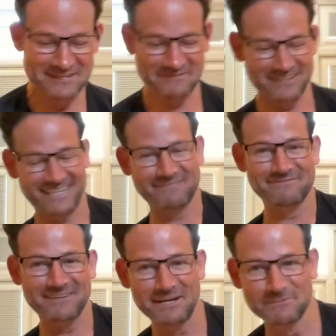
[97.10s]
But
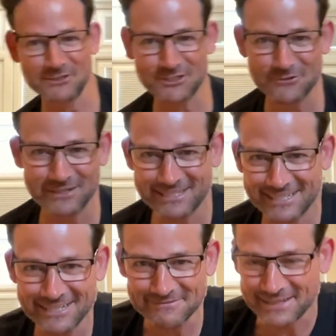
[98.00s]
I'm used to it.
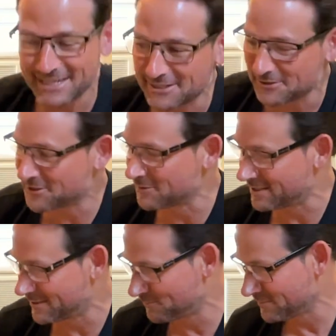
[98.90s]
I'm getting used to it.
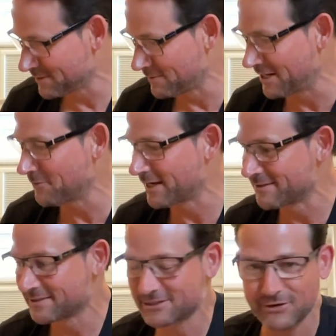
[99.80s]
But anyway,
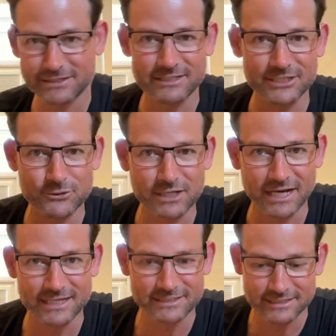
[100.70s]
it's great to see you
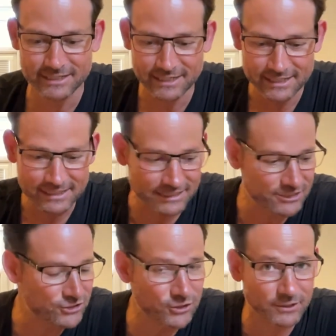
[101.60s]
guys. Let's
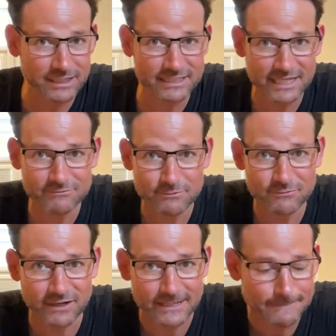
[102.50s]
enjoy. Let's have some
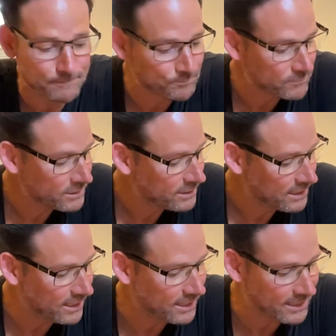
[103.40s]
fun,
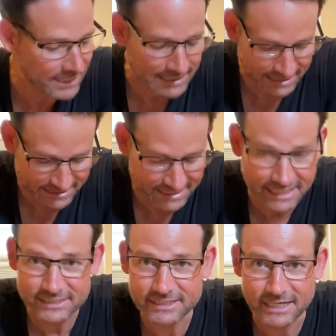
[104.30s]
and let's
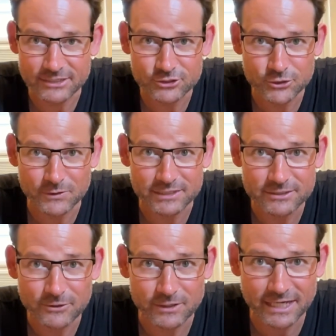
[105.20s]
get to it.
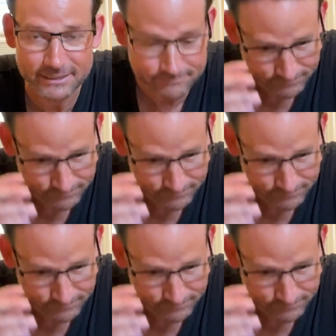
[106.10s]
Okay.